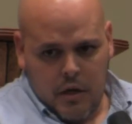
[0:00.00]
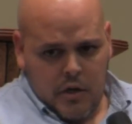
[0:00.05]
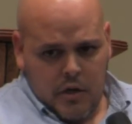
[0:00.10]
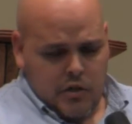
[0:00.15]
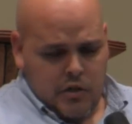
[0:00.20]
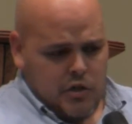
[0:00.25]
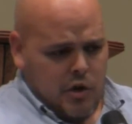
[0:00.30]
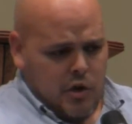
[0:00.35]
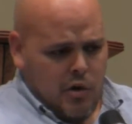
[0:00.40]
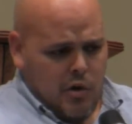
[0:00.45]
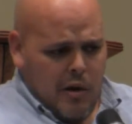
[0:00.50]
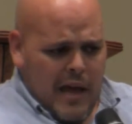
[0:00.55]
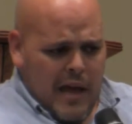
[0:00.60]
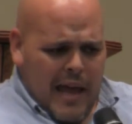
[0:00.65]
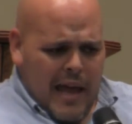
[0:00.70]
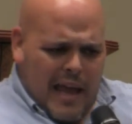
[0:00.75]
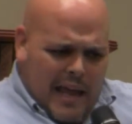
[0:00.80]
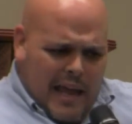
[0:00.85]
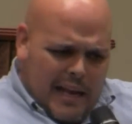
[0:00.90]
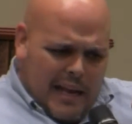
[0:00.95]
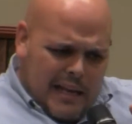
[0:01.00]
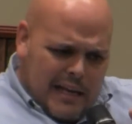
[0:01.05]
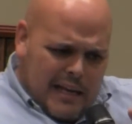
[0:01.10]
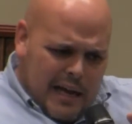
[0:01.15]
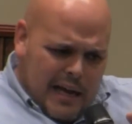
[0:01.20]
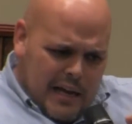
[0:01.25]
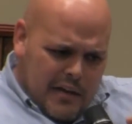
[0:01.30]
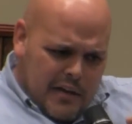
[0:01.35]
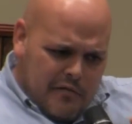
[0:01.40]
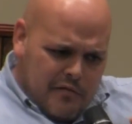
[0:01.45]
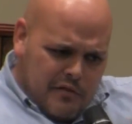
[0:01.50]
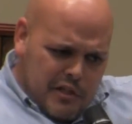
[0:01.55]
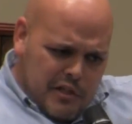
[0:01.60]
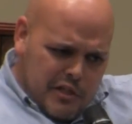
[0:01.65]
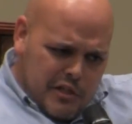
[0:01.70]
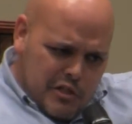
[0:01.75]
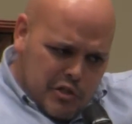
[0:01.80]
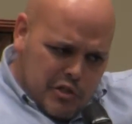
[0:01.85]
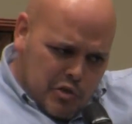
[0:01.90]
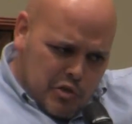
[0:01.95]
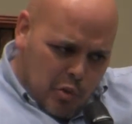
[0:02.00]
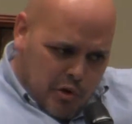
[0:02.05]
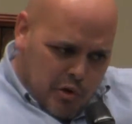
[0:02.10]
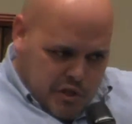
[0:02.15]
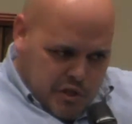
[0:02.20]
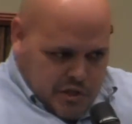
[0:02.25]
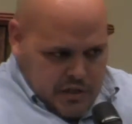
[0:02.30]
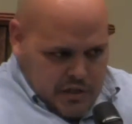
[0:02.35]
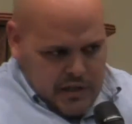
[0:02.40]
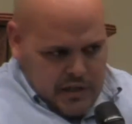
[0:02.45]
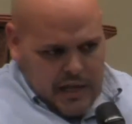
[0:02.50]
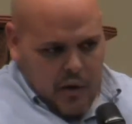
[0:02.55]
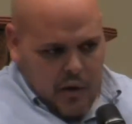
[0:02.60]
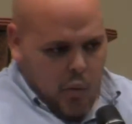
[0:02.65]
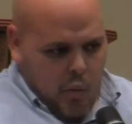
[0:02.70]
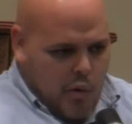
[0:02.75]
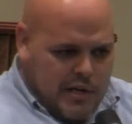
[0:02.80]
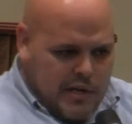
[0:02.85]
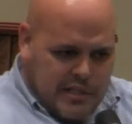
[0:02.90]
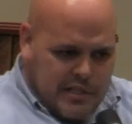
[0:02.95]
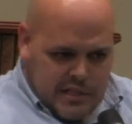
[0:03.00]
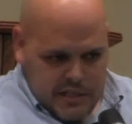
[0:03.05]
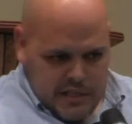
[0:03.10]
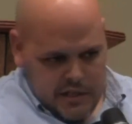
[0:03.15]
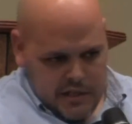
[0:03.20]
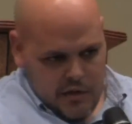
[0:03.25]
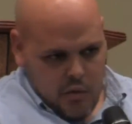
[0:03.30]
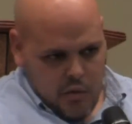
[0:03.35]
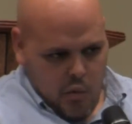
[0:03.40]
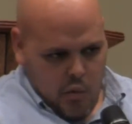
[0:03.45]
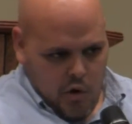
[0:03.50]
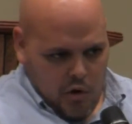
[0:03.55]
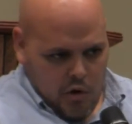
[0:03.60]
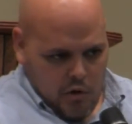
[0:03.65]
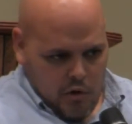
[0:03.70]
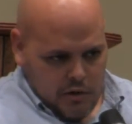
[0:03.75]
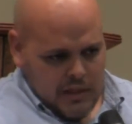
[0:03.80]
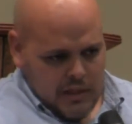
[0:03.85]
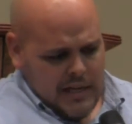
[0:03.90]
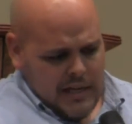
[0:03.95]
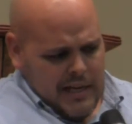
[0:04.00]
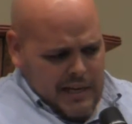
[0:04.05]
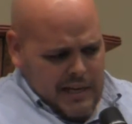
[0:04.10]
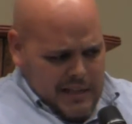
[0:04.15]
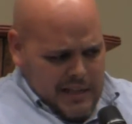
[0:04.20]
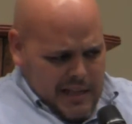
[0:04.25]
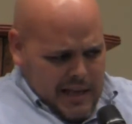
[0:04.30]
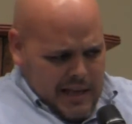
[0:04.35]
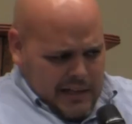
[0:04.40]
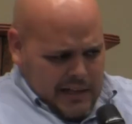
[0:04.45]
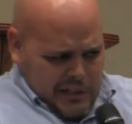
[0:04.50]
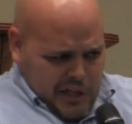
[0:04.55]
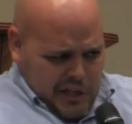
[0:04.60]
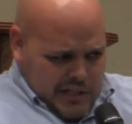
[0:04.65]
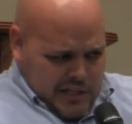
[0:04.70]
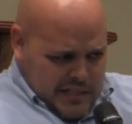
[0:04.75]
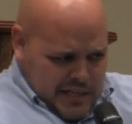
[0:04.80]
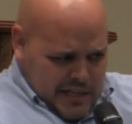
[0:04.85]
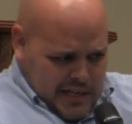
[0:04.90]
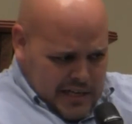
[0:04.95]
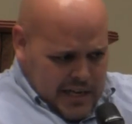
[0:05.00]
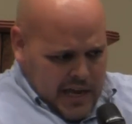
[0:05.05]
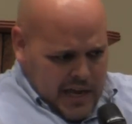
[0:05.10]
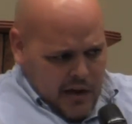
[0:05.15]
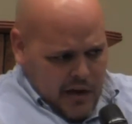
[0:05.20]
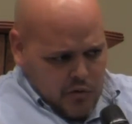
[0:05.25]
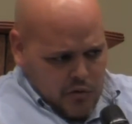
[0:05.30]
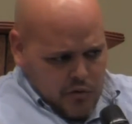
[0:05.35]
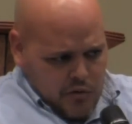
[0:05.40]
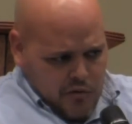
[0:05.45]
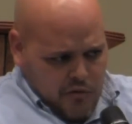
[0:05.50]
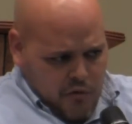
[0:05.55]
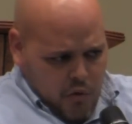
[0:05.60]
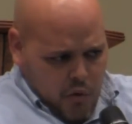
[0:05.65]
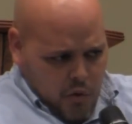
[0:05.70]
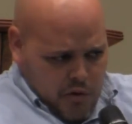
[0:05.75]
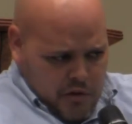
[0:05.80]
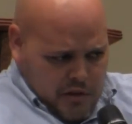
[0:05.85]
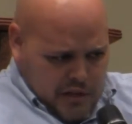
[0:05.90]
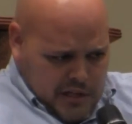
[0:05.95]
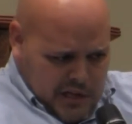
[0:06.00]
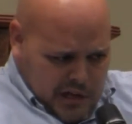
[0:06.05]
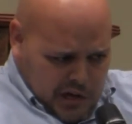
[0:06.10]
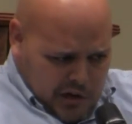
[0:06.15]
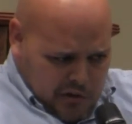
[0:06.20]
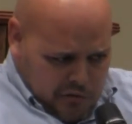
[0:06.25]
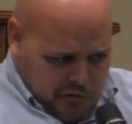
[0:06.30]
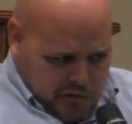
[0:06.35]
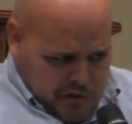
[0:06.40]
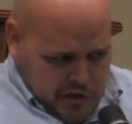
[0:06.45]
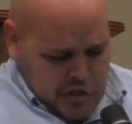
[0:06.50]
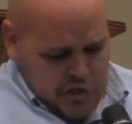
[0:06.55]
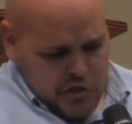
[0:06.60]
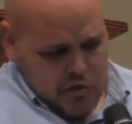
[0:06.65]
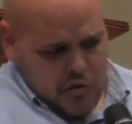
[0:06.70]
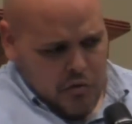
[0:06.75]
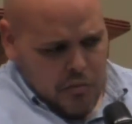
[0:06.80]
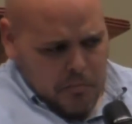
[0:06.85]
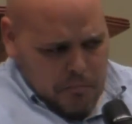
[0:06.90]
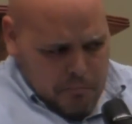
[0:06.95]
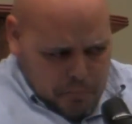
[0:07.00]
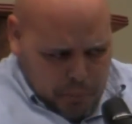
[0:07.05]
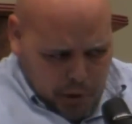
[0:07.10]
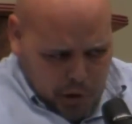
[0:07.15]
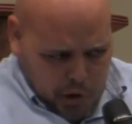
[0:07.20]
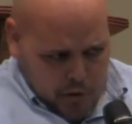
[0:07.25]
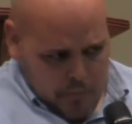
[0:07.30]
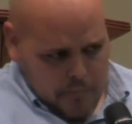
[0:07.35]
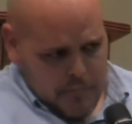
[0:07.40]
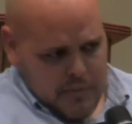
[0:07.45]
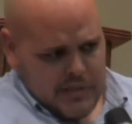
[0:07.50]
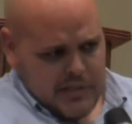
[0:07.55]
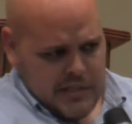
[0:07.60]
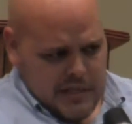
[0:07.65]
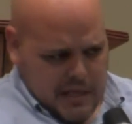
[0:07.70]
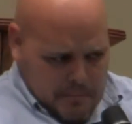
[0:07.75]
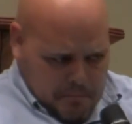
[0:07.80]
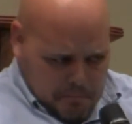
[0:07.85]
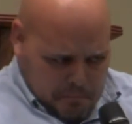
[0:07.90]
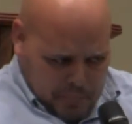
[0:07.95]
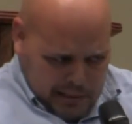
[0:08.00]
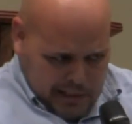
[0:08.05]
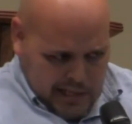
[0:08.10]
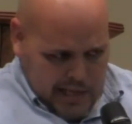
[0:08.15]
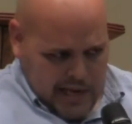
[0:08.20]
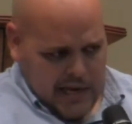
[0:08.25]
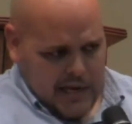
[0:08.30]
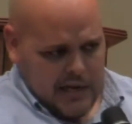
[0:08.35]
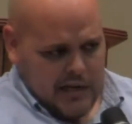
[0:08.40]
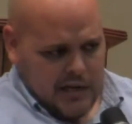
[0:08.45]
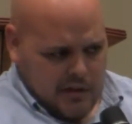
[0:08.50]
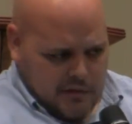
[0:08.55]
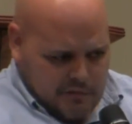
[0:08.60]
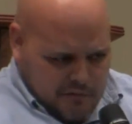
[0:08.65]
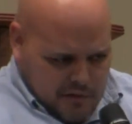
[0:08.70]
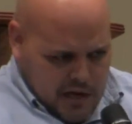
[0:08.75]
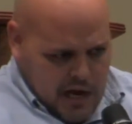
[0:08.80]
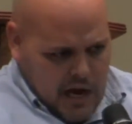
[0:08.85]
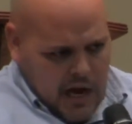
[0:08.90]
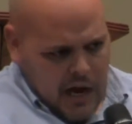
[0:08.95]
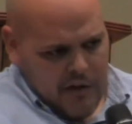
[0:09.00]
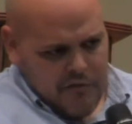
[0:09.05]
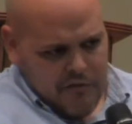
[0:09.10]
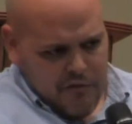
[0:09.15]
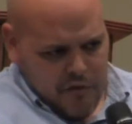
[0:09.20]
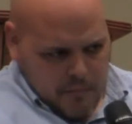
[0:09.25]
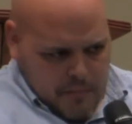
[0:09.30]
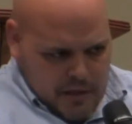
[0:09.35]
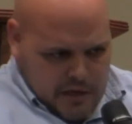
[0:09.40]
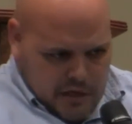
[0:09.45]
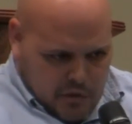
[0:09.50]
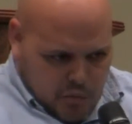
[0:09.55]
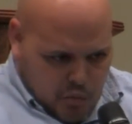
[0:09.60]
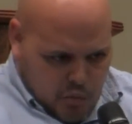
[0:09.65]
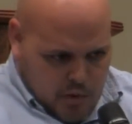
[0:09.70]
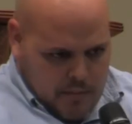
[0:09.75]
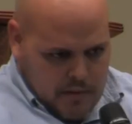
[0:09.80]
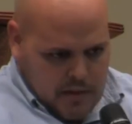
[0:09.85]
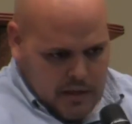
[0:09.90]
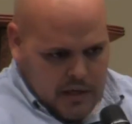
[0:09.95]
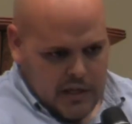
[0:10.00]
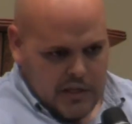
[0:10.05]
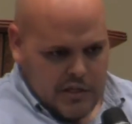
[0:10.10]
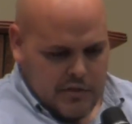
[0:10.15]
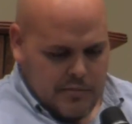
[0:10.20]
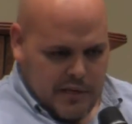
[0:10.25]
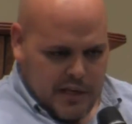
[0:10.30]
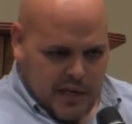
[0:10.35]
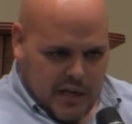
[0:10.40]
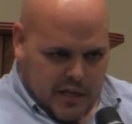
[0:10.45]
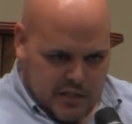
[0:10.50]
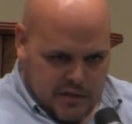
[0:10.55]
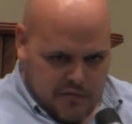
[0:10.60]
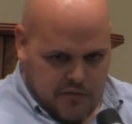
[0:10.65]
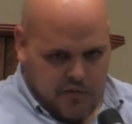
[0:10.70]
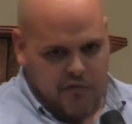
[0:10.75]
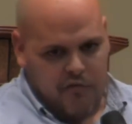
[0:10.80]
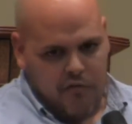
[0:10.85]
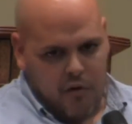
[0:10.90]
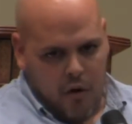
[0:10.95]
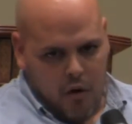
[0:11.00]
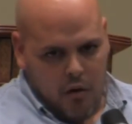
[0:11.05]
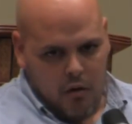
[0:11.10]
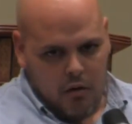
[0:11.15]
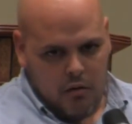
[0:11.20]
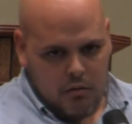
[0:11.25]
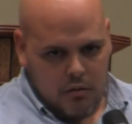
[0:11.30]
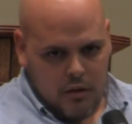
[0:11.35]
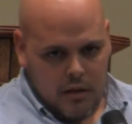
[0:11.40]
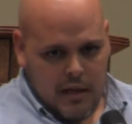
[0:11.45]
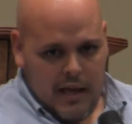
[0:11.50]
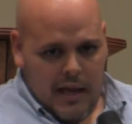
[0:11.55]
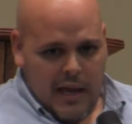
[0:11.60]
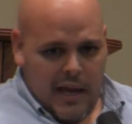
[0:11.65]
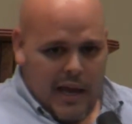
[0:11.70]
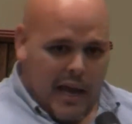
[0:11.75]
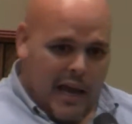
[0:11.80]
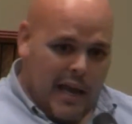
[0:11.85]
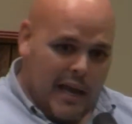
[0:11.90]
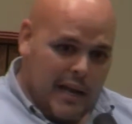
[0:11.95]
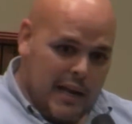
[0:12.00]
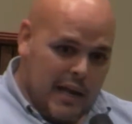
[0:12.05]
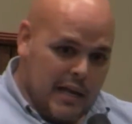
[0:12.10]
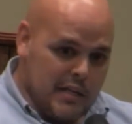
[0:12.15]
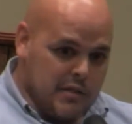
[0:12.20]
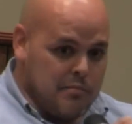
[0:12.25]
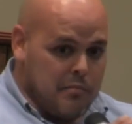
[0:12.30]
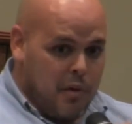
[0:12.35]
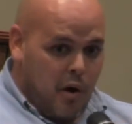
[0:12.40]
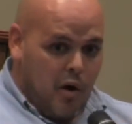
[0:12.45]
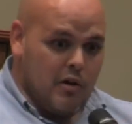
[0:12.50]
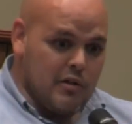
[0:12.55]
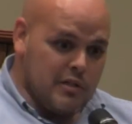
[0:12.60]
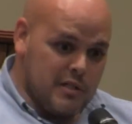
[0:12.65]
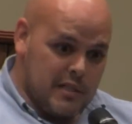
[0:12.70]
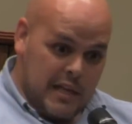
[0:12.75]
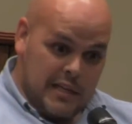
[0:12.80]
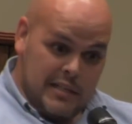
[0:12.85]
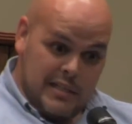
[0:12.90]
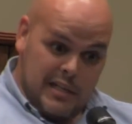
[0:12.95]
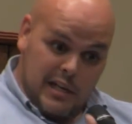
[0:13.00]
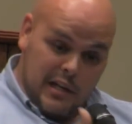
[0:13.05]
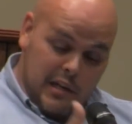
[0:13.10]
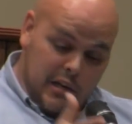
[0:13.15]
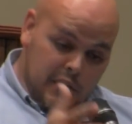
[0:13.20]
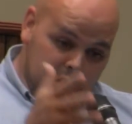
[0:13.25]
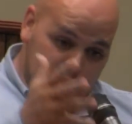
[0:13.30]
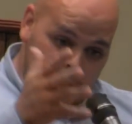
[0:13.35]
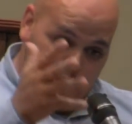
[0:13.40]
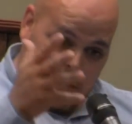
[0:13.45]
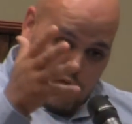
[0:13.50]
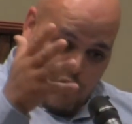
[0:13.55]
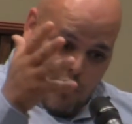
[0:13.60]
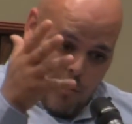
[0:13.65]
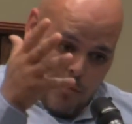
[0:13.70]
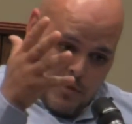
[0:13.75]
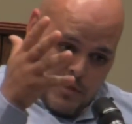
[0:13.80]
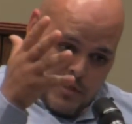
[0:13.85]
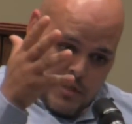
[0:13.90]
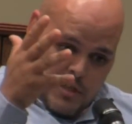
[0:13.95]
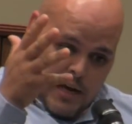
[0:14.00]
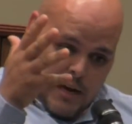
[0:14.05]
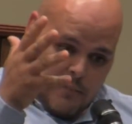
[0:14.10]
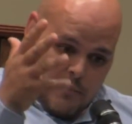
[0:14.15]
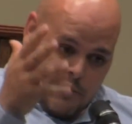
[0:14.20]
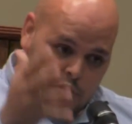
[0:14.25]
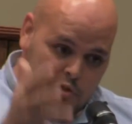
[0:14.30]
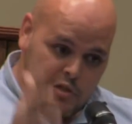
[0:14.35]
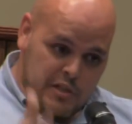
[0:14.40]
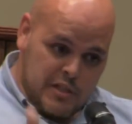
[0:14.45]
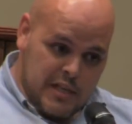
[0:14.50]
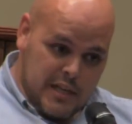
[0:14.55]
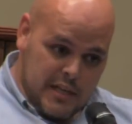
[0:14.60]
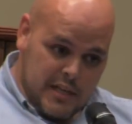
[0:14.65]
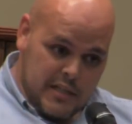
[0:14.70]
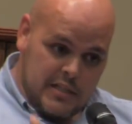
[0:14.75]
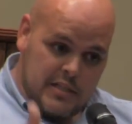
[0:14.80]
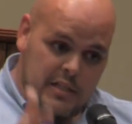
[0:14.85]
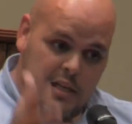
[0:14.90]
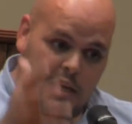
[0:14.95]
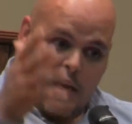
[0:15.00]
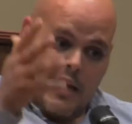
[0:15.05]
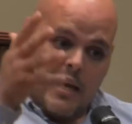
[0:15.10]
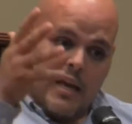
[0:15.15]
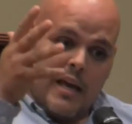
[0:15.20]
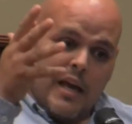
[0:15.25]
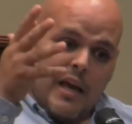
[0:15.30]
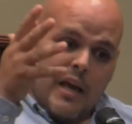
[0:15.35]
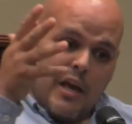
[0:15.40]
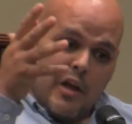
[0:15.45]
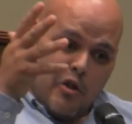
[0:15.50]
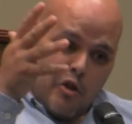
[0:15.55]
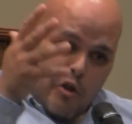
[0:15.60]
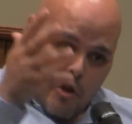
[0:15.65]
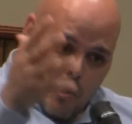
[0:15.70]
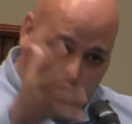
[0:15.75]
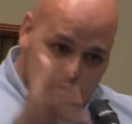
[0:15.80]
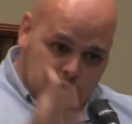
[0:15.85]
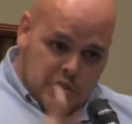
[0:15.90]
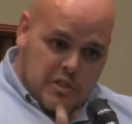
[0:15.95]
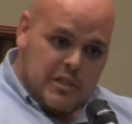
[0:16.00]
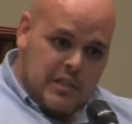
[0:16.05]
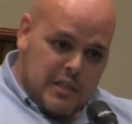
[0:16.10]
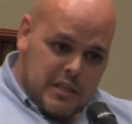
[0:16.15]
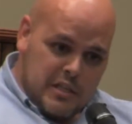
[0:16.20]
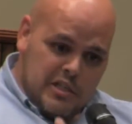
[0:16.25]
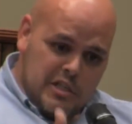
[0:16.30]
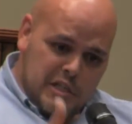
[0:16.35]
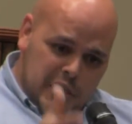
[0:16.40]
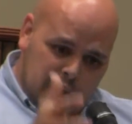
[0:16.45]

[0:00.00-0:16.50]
So, any kind of distortion that we see in the world that doesn't account for the original purpose and plan of God for men and women is because of the fall. And as Paul states clearly in Romans chapter 6, those sins